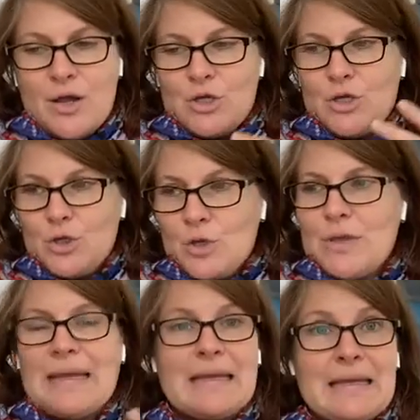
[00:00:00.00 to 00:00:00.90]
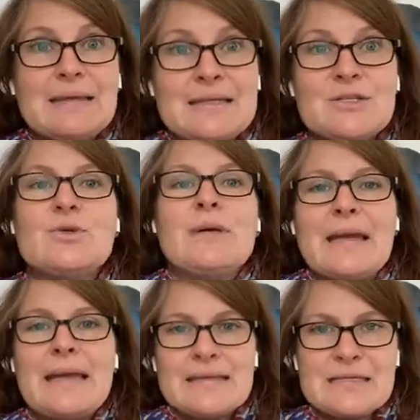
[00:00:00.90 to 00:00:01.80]
you then can listen to it
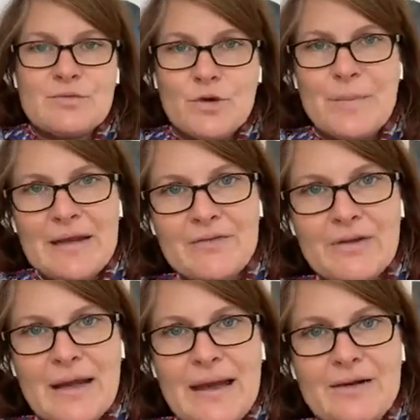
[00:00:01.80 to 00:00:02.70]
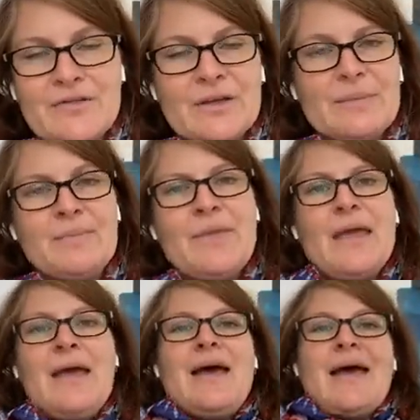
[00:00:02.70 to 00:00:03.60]
and get some real benefit out of it.
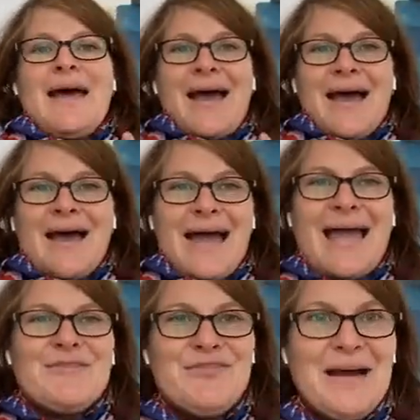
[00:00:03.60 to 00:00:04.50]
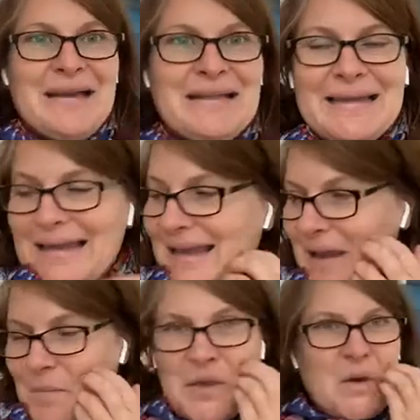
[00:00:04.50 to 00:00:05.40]
And
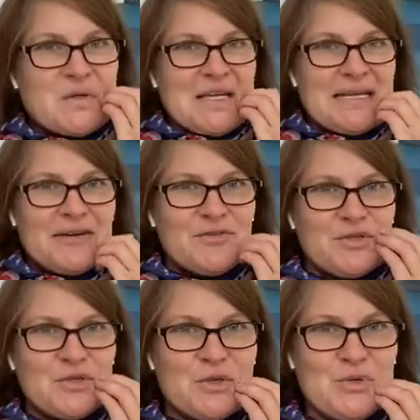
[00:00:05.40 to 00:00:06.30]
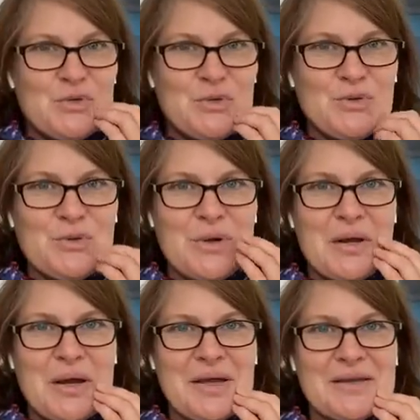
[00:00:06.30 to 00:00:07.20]
finally, because I love to
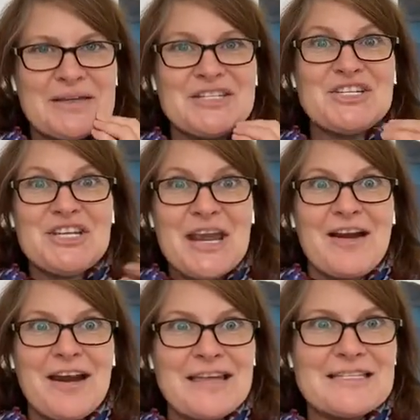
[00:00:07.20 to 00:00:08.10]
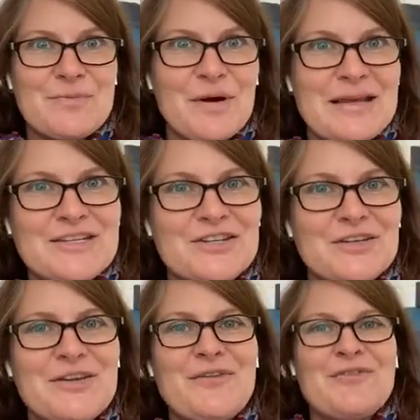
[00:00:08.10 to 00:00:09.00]
share
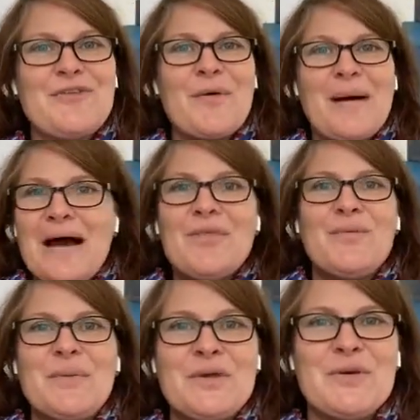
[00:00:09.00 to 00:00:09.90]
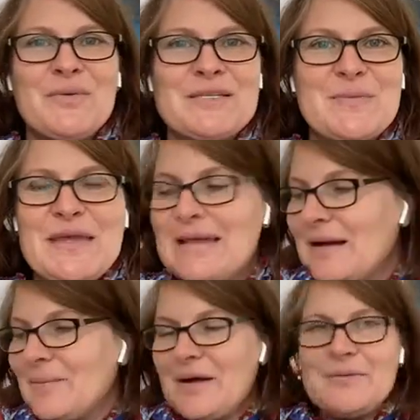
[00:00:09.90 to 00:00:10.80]
inspiration from other women who are speaking
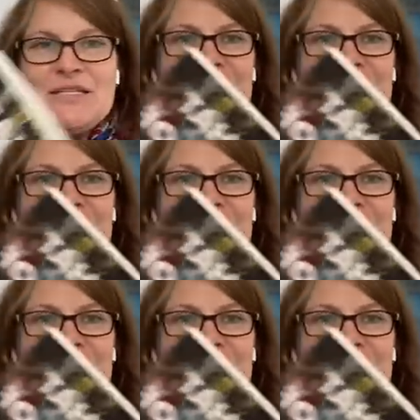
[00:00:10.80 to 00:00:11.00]
up, I was